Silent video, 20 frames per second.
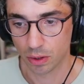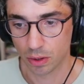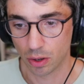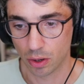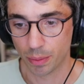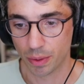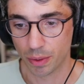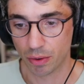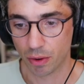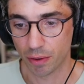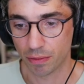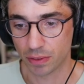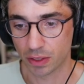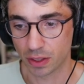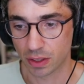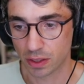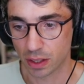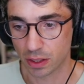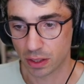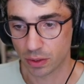Oh, I'm in
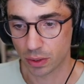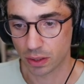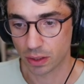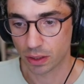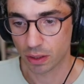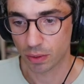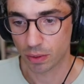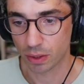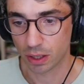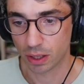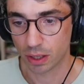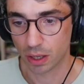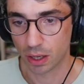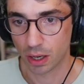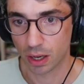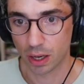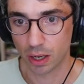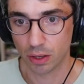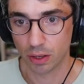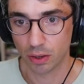roughness, that's why it's not working.
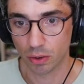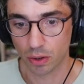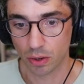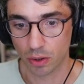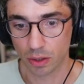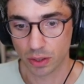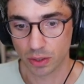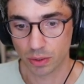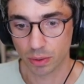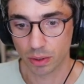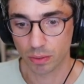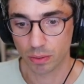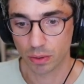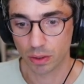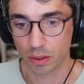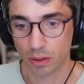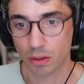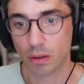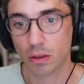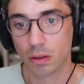IOR is what I
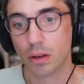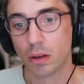wanted.